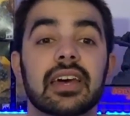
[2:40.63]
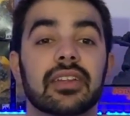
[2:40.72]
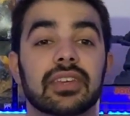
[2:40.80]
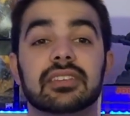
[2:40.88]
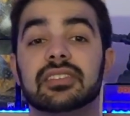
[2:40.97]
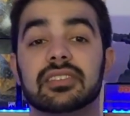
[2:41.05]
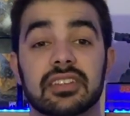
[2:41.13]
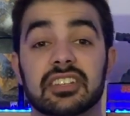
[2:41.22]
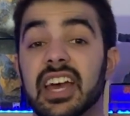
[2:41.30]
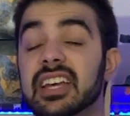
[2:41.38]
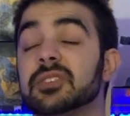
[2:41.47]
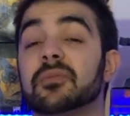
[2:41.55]
This is a
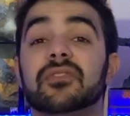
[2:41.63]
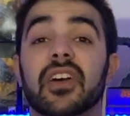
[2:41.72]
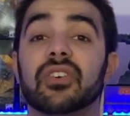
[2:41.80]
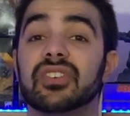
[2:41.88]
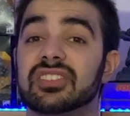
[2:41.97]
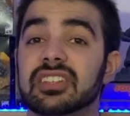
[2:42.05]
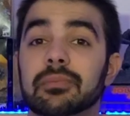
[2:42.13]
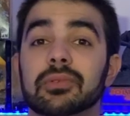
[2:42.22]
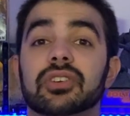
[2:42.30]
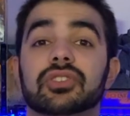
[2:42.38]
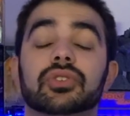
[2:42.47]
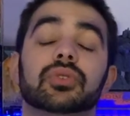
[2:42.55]
test very
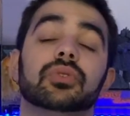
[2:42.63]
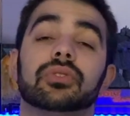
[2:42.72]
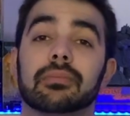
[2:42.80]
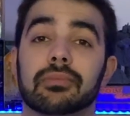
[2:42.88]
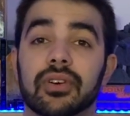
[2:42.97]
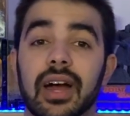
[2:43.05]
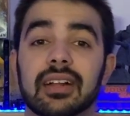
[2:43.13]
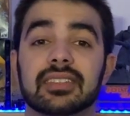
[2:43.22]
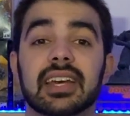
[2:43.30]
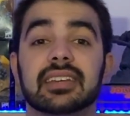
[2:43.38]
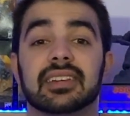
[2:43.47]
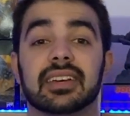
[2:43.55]
similar to the morale test,